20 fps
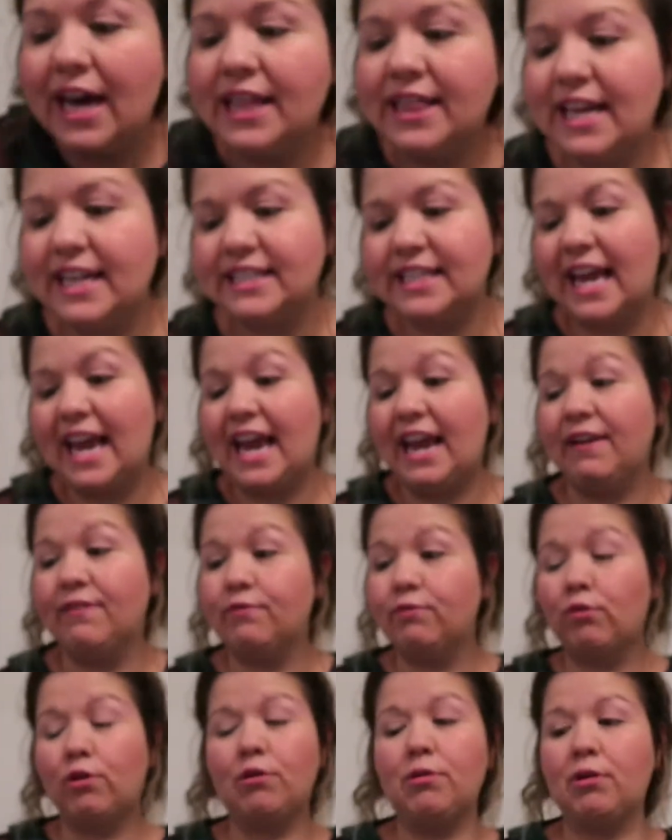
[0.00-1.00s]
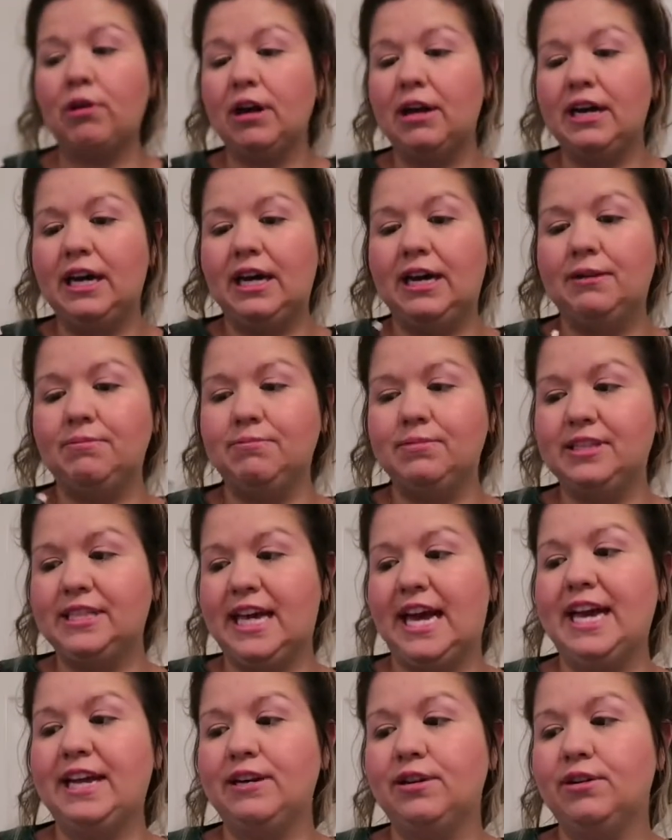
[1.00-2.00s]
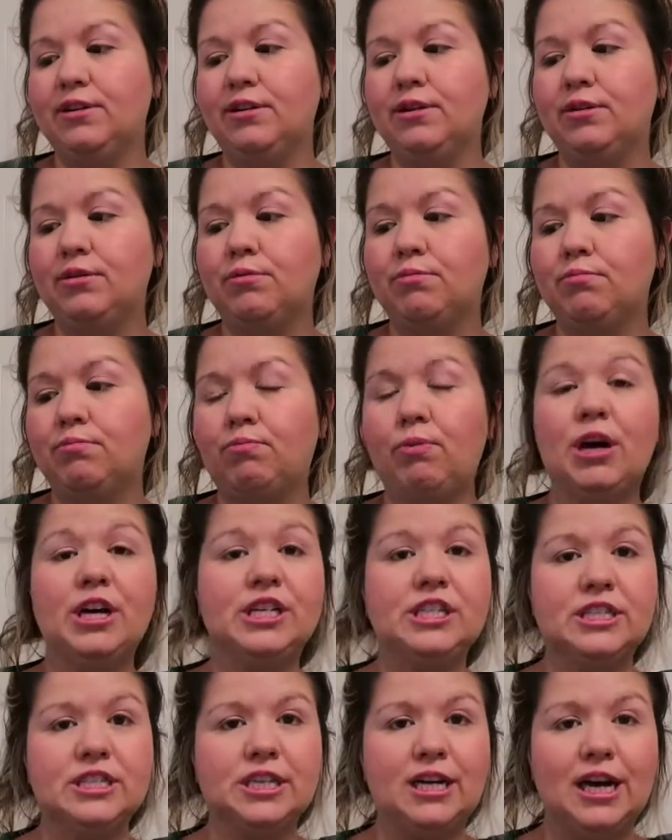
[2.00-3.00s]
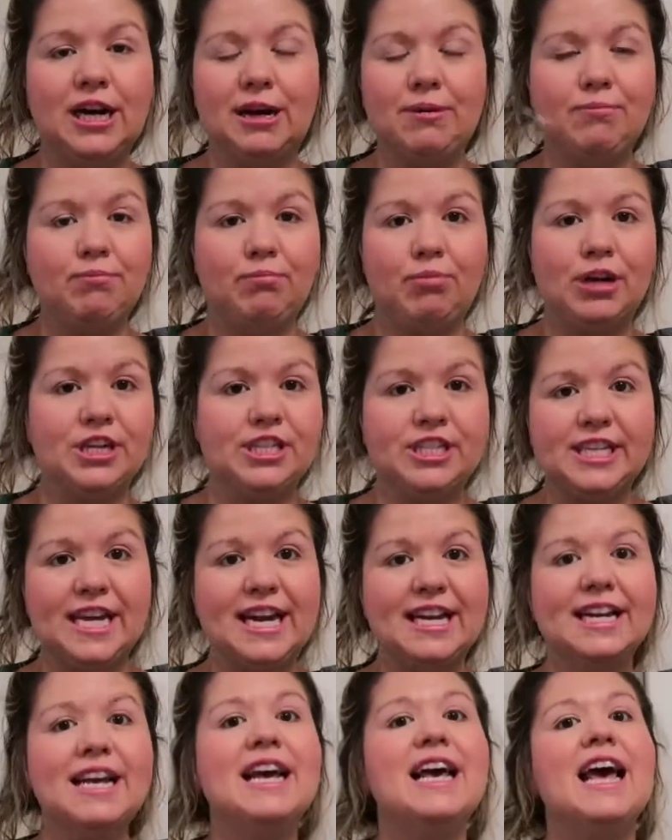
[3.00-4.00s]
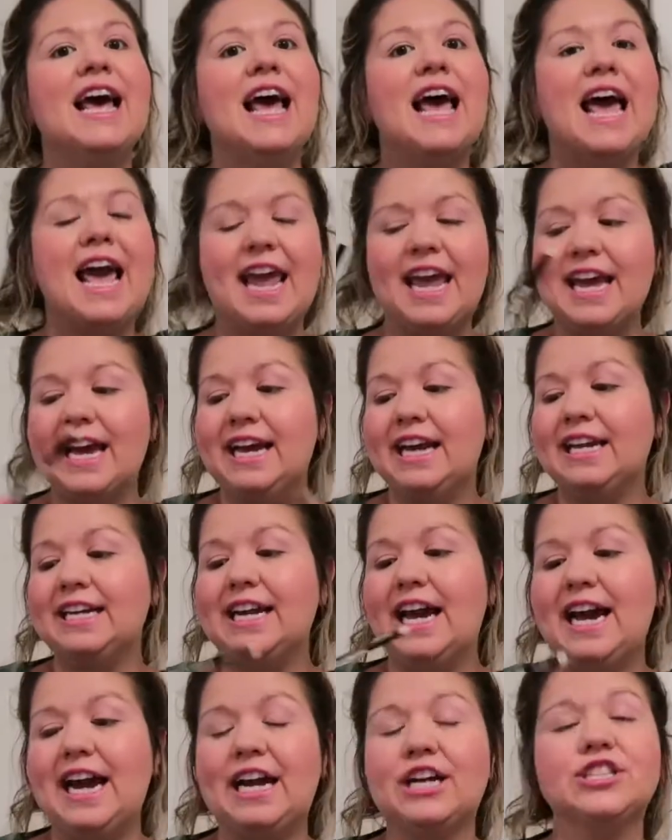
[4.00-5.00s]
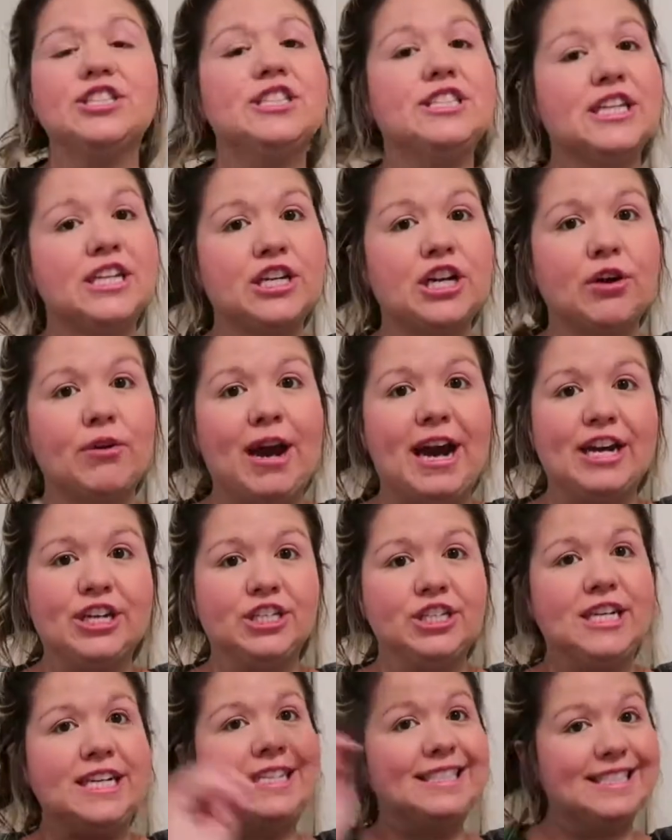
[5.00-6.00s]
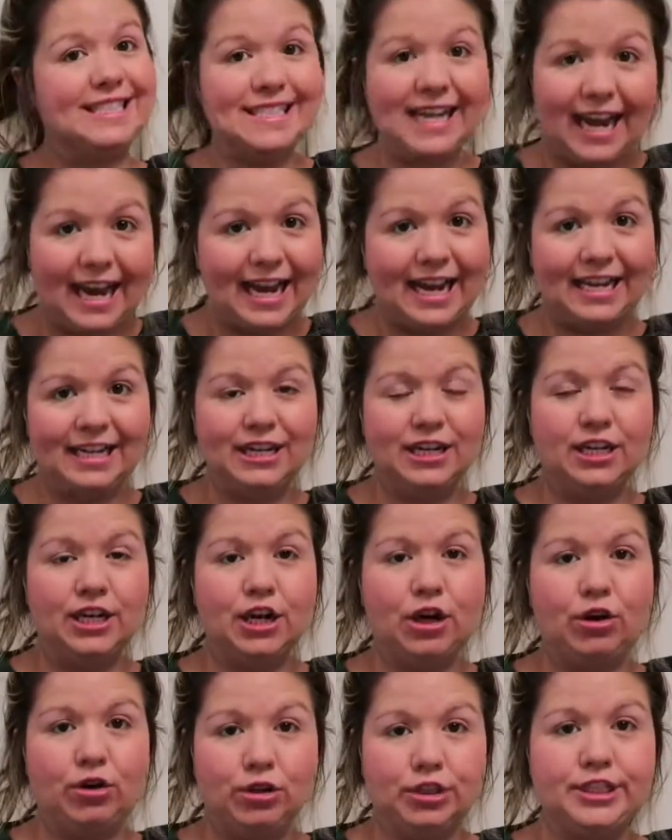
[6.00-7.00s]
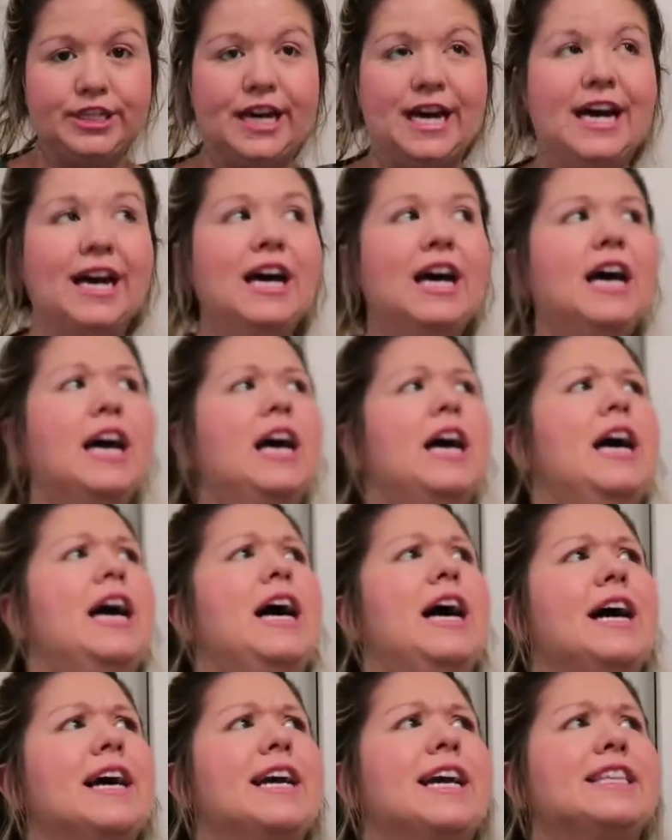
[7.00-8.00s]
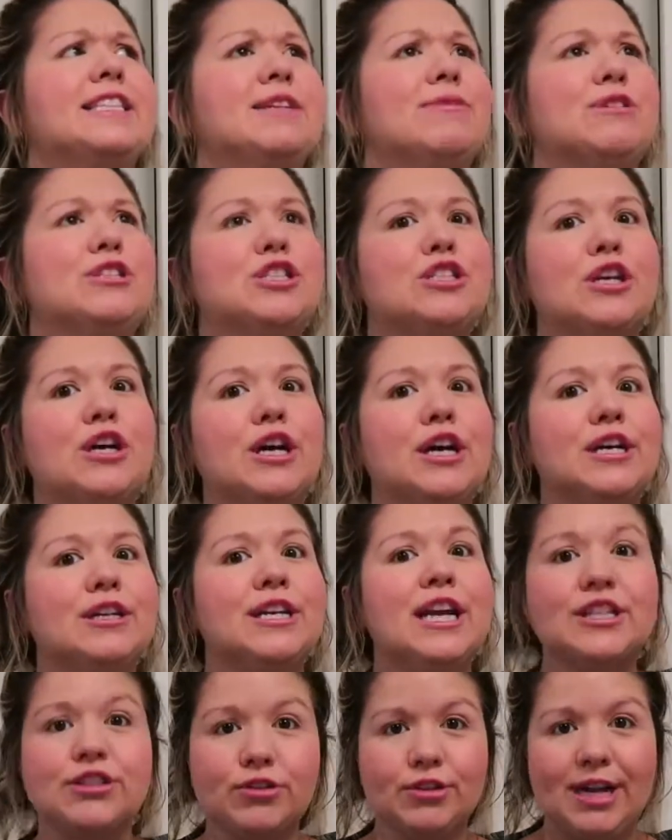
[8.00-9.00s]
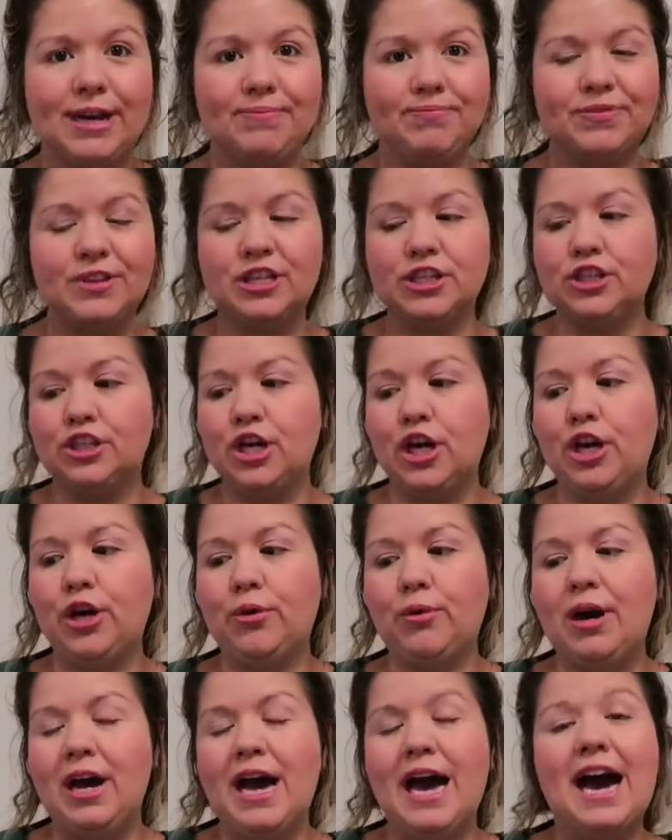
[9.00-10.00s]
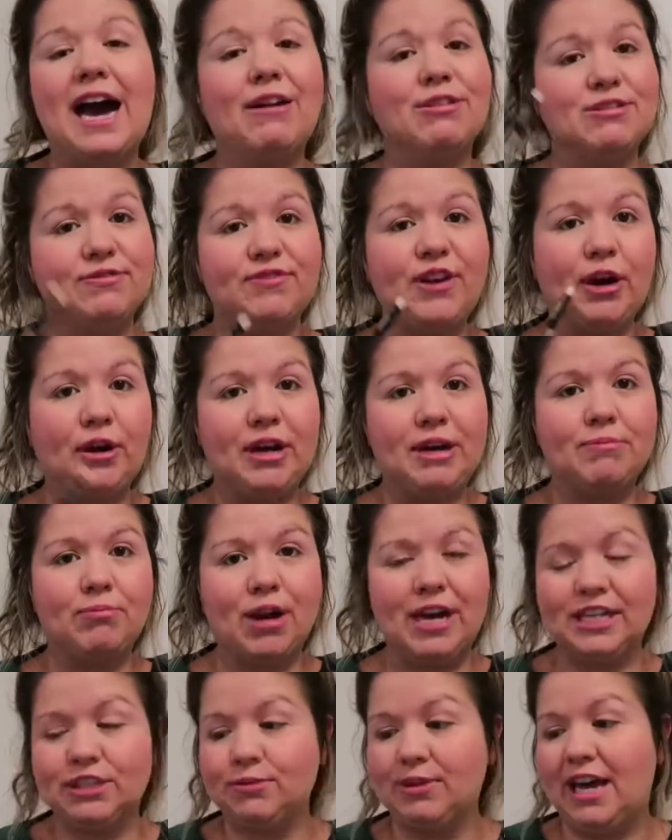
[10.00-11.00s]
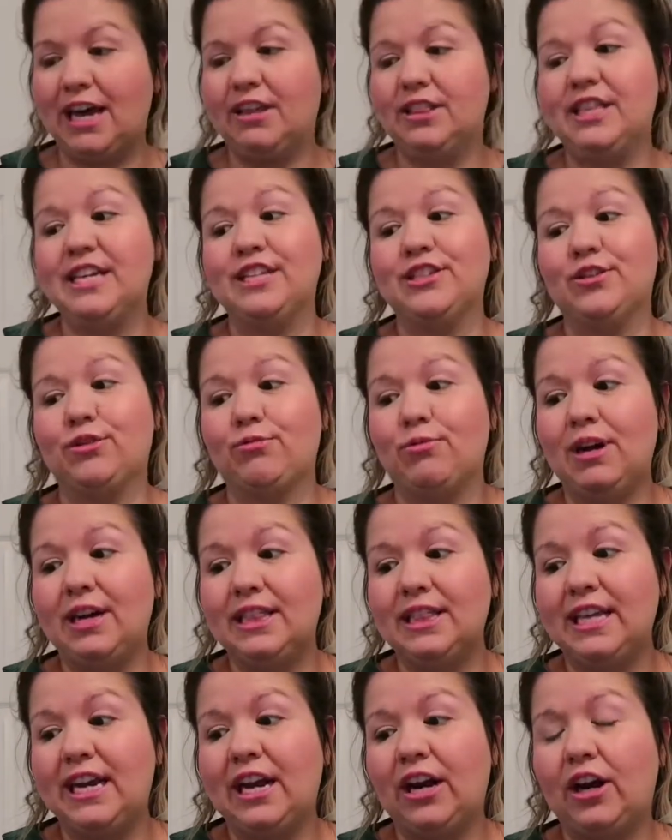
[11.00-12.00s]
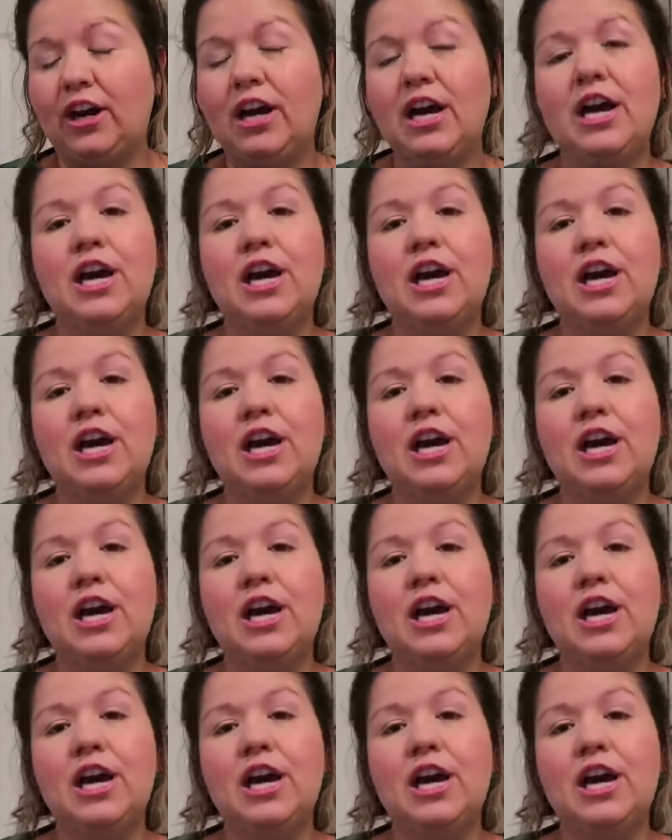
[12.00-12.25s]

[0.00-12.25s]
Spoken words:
that's a 4 set brush set, and I actually did go inside Ulta. I guess it was yesterday. So I was very impressed with how things are run there.